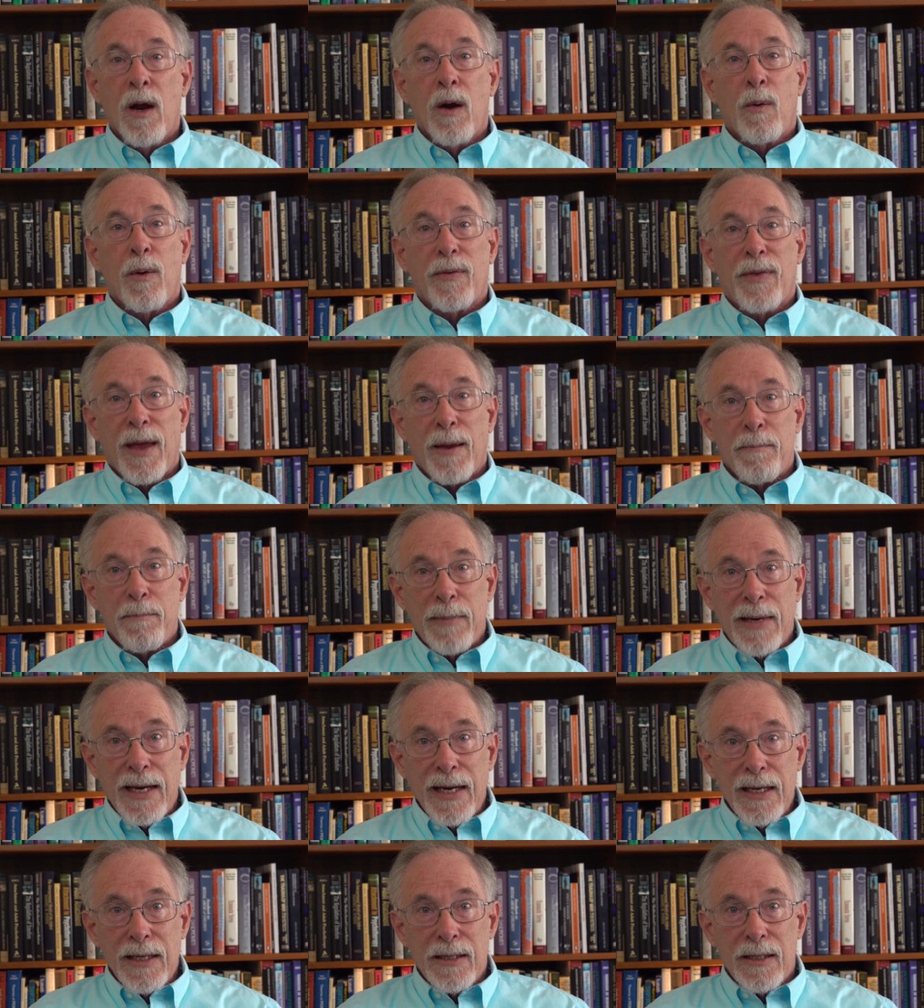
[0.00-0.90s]
What that
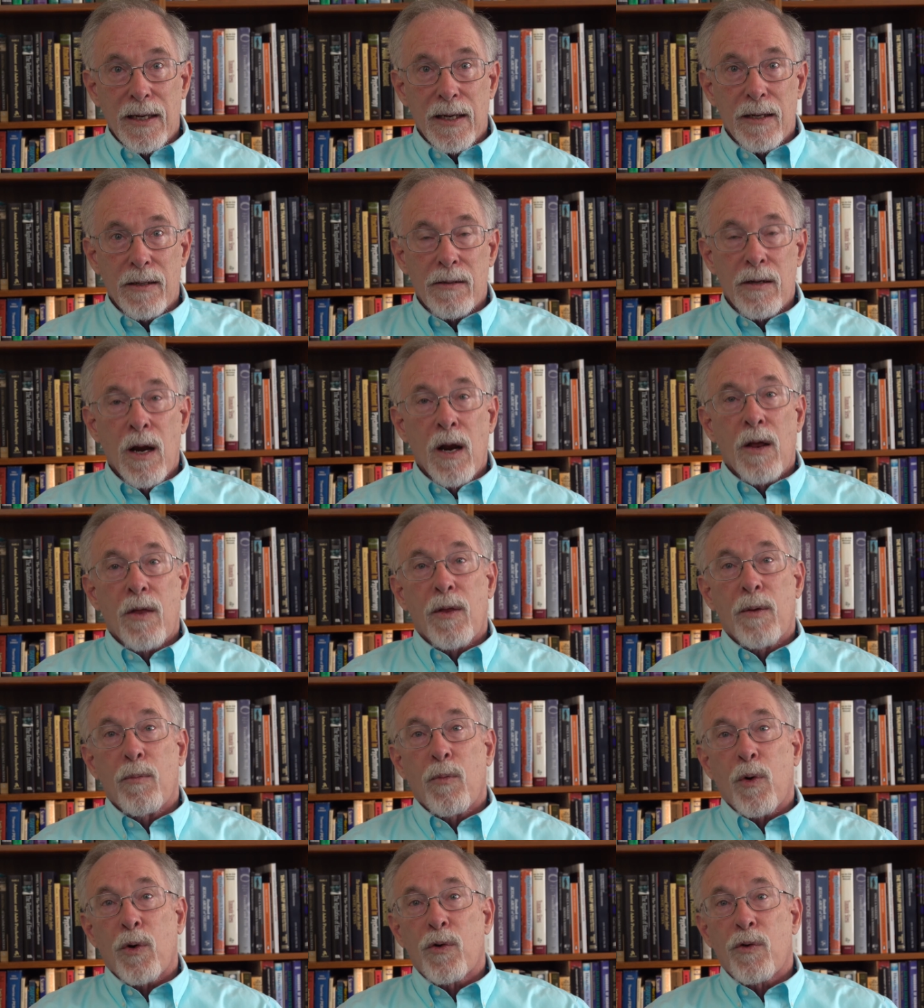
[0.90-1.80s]
means is the
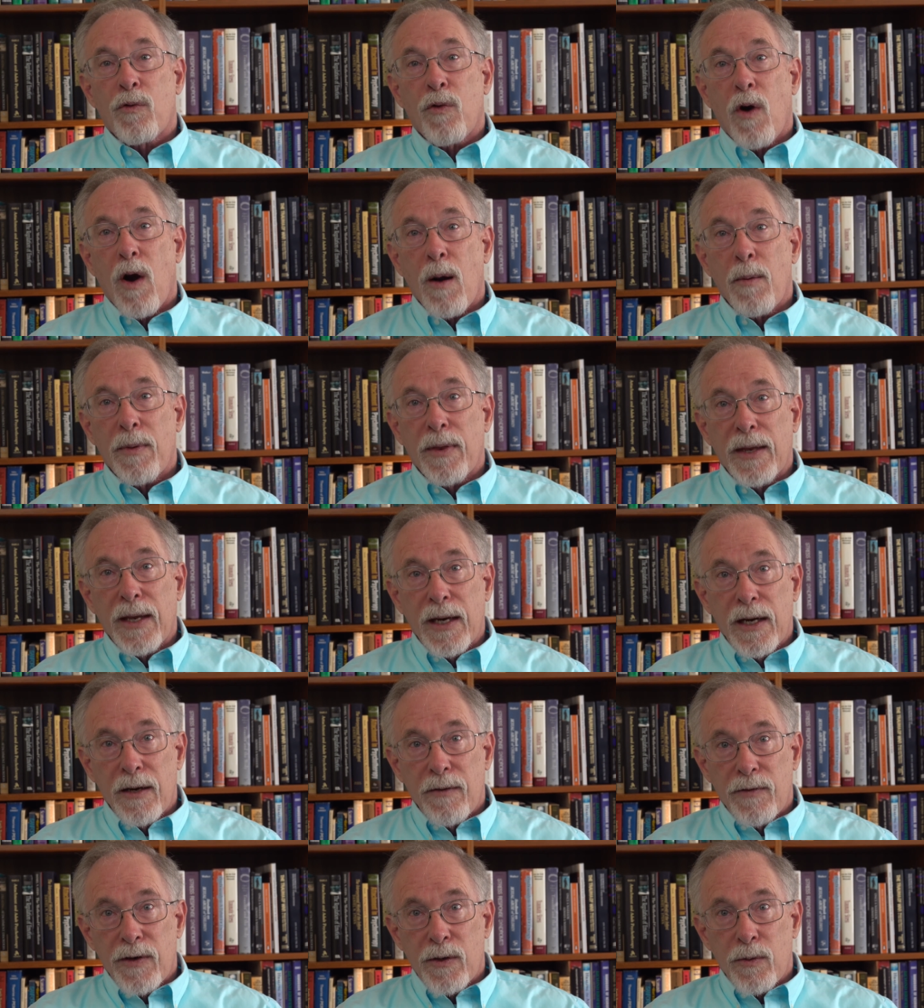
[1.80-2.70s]
more trauma the
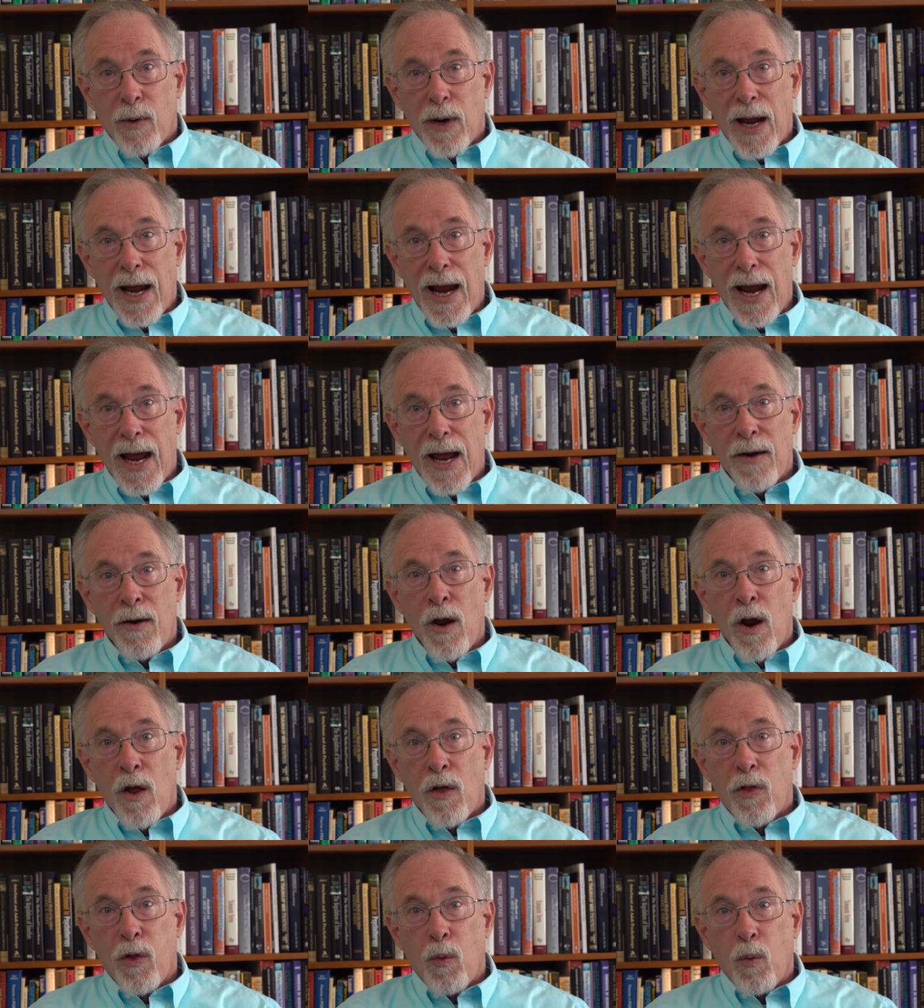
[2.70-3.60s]
individual had,
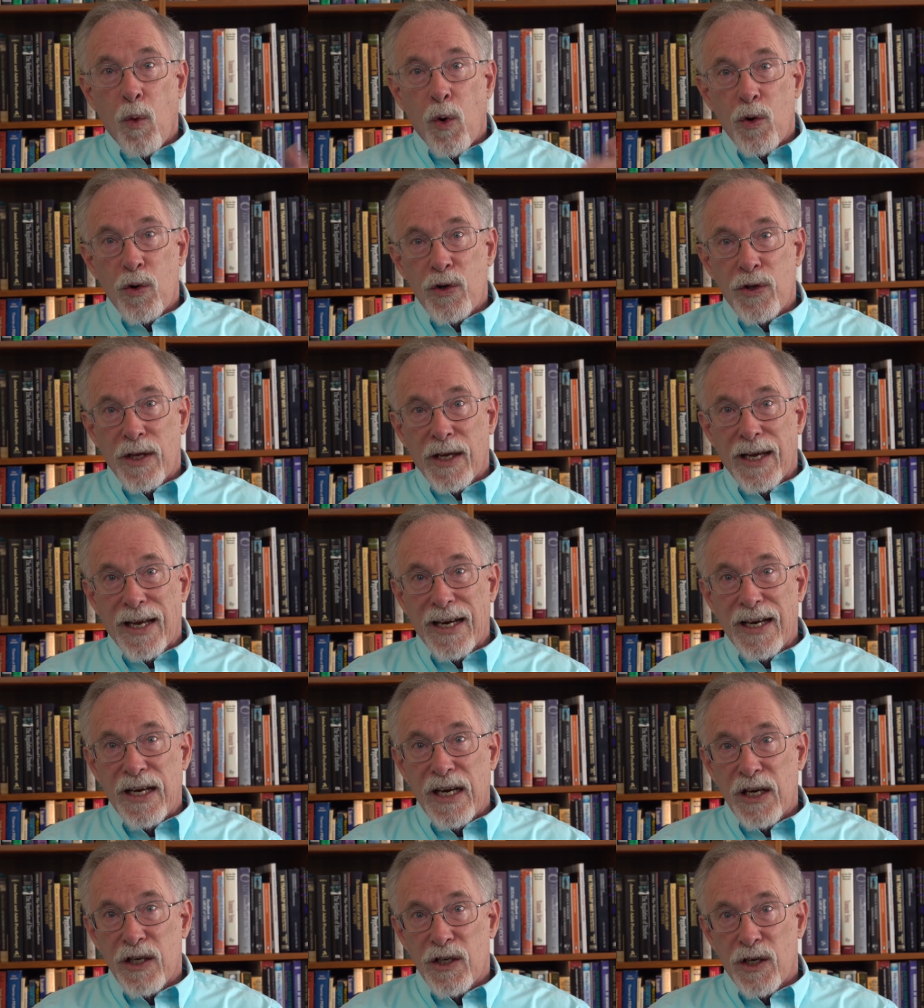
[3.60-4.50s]
the worse the
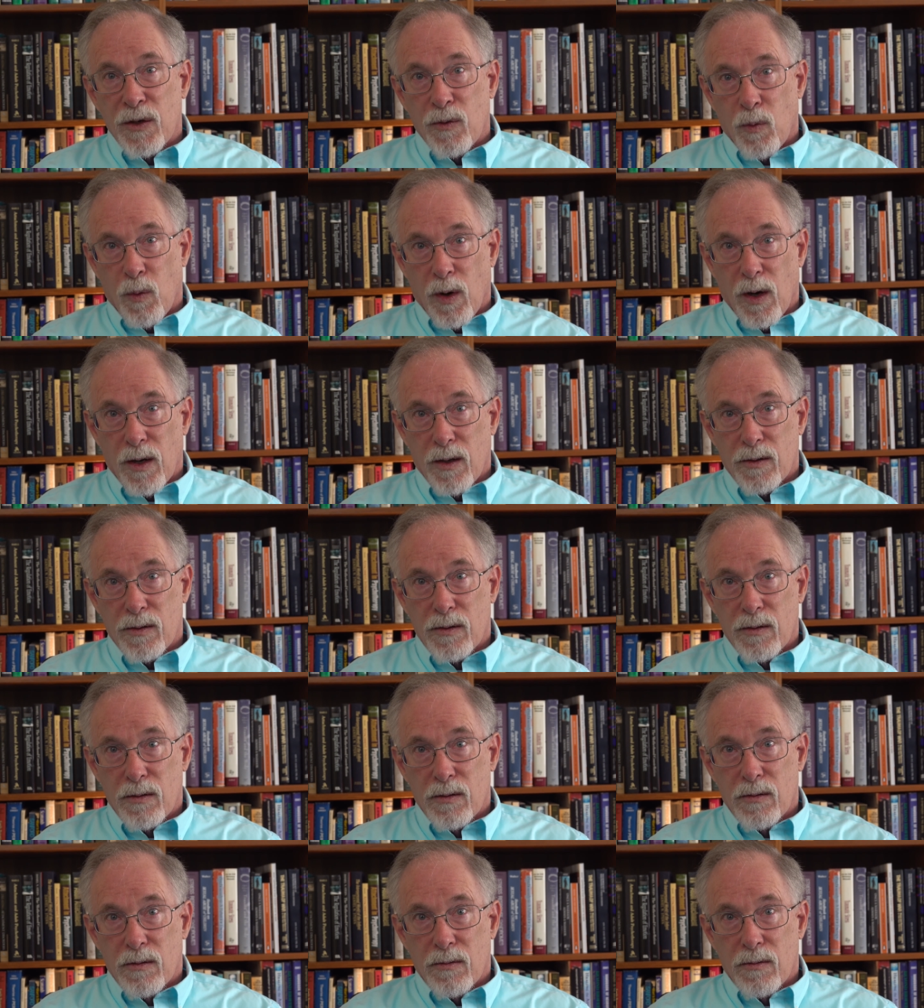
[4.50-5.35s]
condition was.